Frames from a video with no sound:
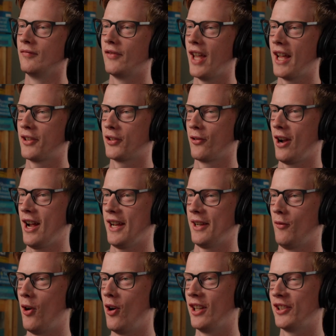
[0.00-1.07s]
That's great.
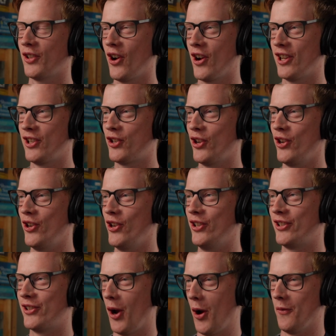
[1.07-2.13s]
Well, as long as you
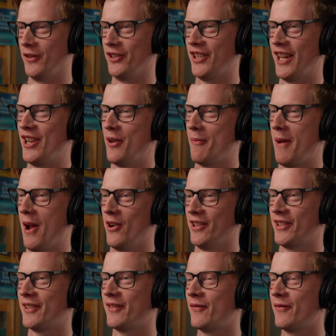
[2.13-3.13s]
don't resent your parents